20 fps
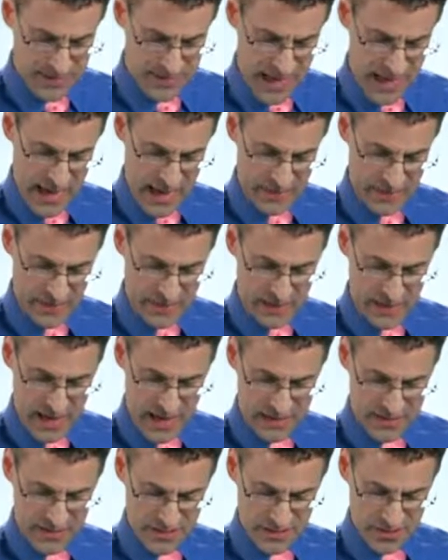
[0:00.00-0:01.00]
is that the
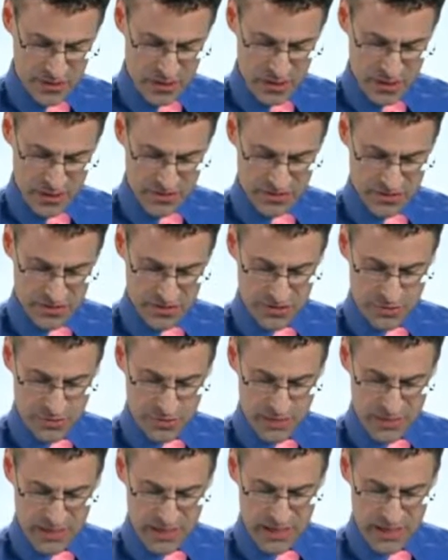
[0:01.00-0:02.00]
classes cost
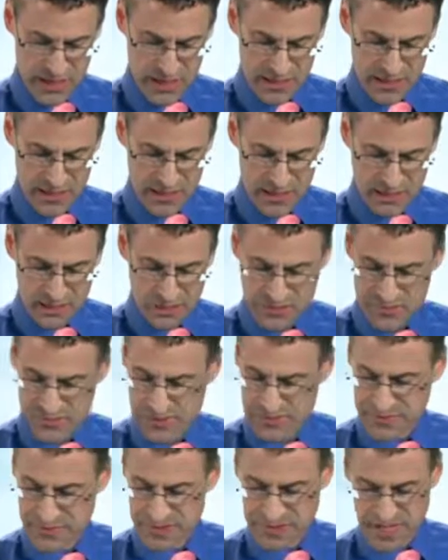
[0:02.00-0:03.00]

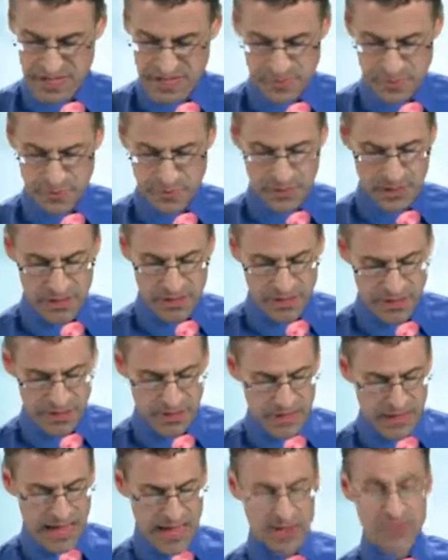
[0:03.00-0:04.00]
$29.50 per month.
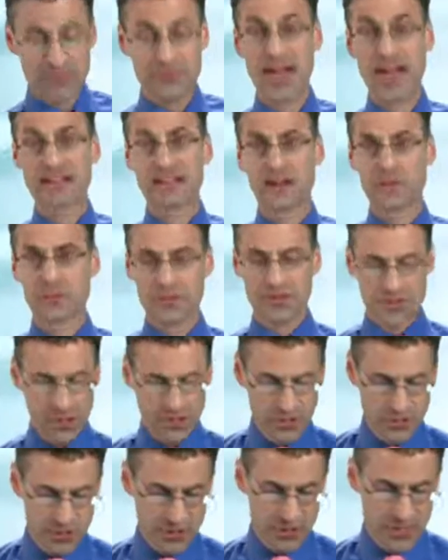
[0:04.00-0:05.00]
And fact number
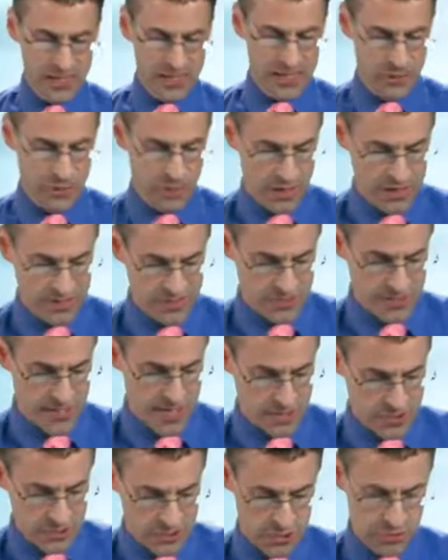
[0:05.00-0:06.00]
2, he wants to
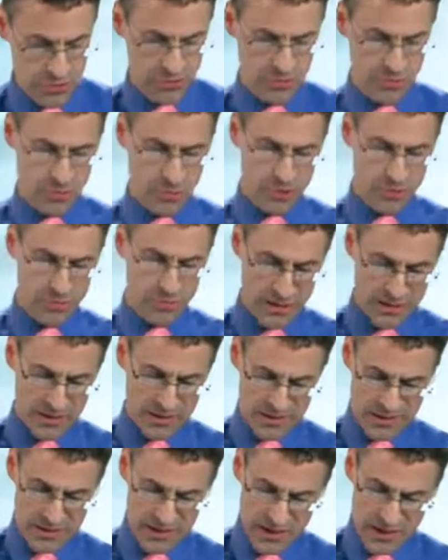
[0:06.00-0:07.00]
take 2 more
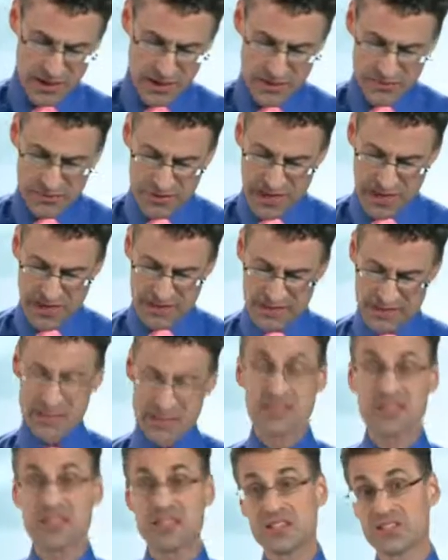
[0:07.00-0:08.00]
months of
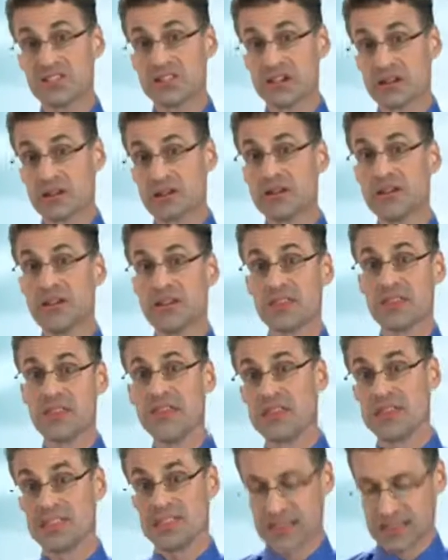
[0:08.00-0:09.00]
classes this year
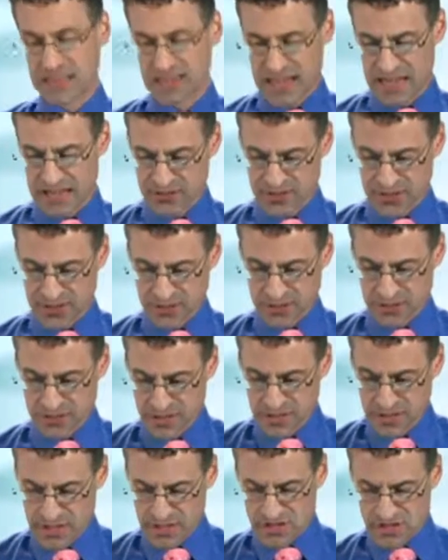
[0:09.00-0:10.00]
than he did last
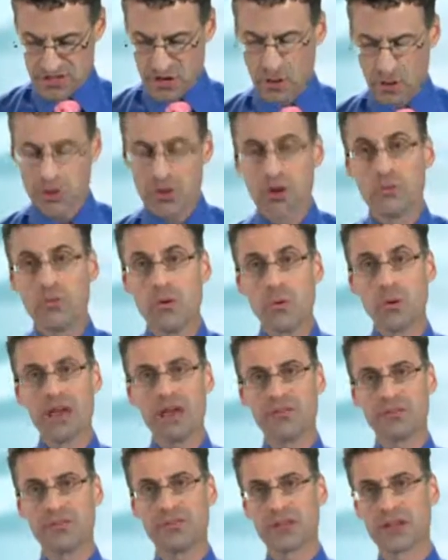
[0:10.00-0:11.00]
year. So what
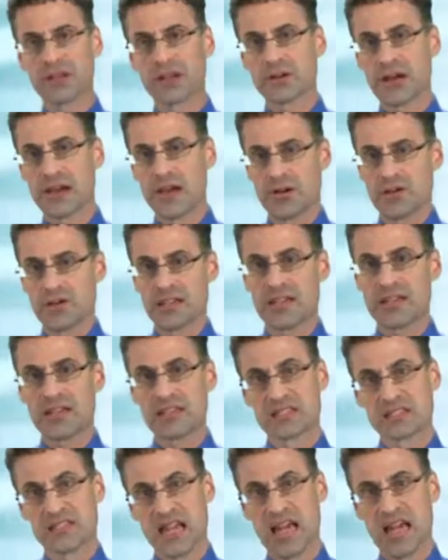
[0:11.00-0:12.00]
we have to figure out
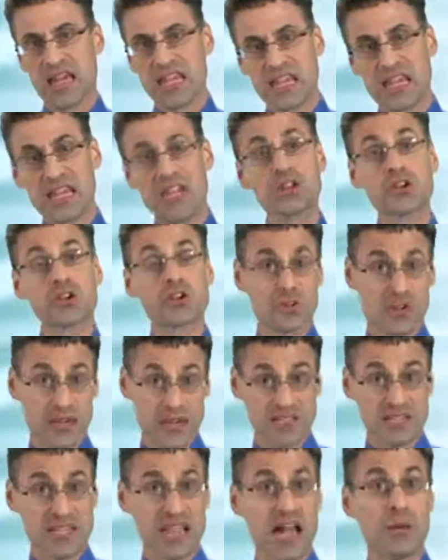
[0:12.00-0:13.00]
is that
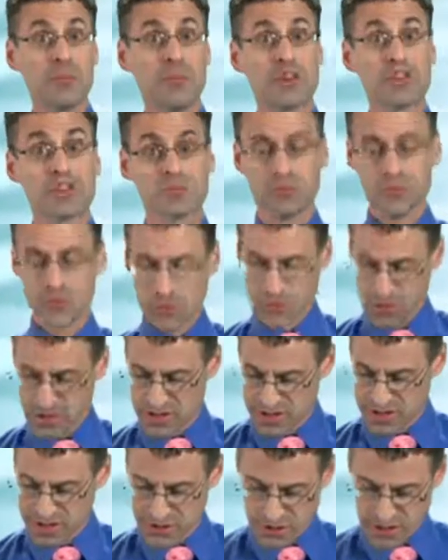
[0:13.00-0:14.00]
increase. How much
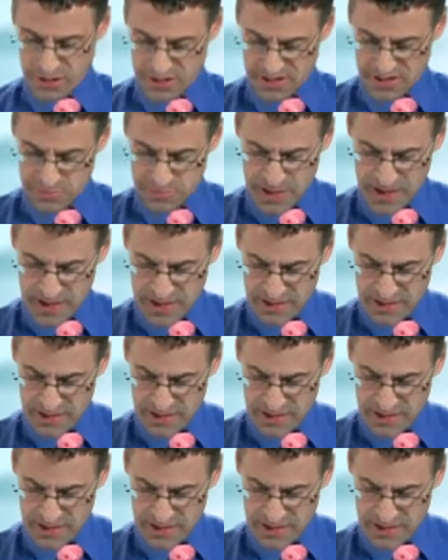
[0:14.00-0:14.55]
more is he going to